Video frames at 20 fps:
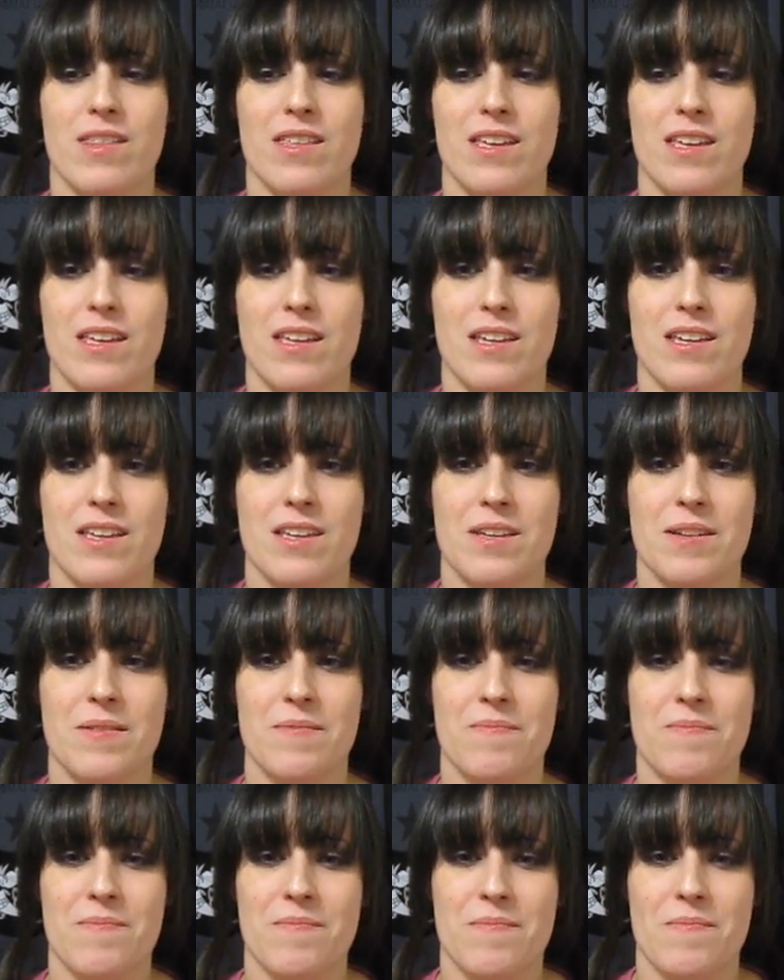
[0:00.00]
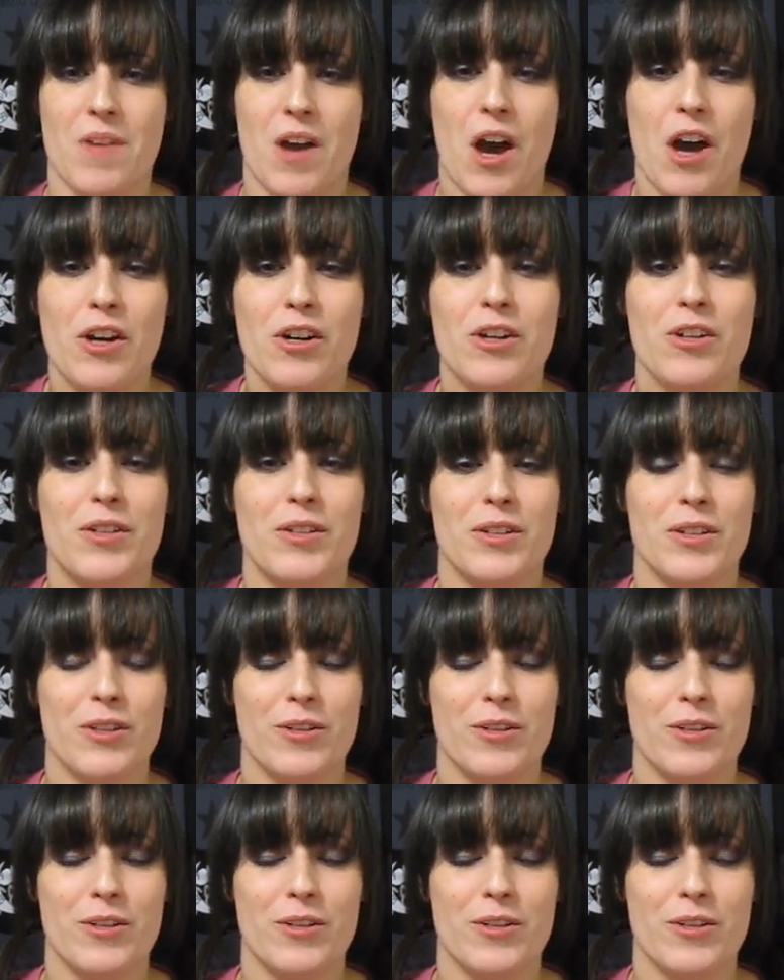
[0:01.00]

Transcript: the utter